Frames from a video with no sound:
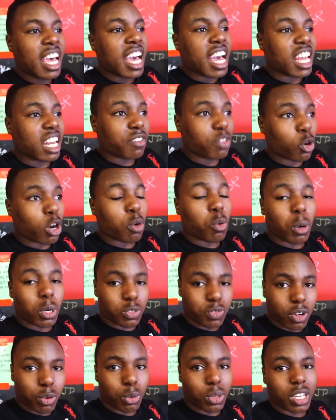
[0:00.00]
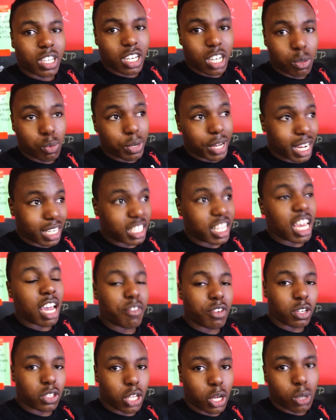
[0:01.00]
And even though our warms felt really good, when we got to the
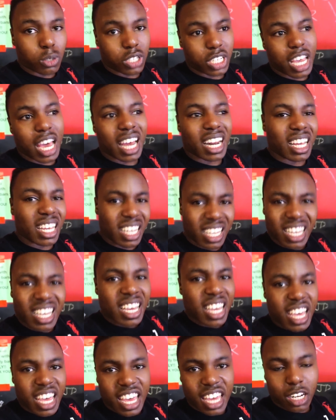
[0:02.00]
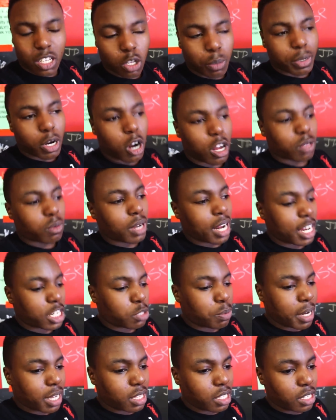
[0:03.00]
heavier loads, it kind of hit a little bit harder than what I
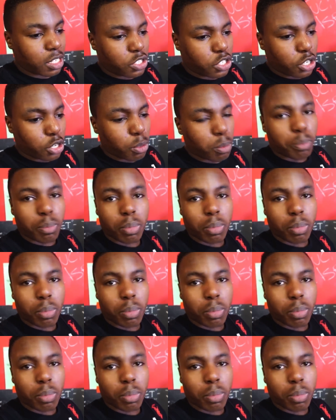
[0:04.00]
expected it to.